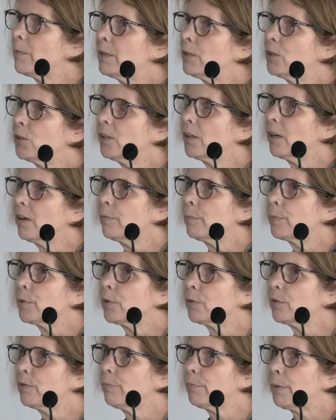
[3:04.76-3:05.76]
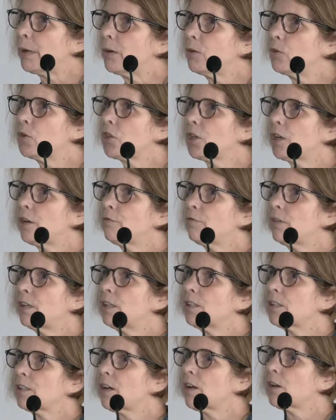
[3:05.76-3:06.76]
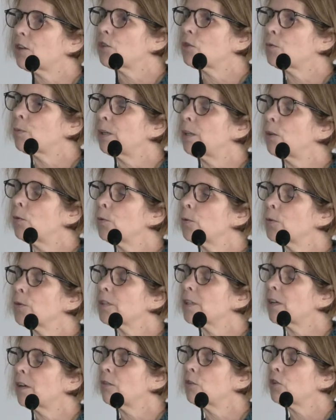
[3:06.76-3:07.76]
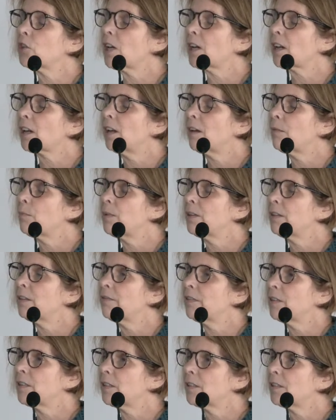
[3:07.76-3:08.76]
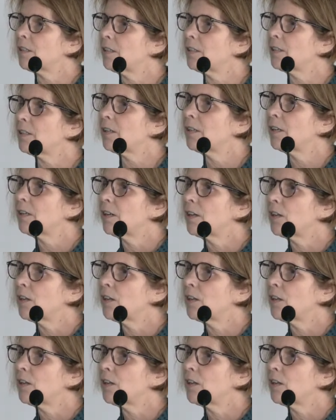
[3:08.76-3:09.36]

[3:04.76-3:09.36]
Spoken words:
we're doing our sort of post-show research, we also check in with the visitors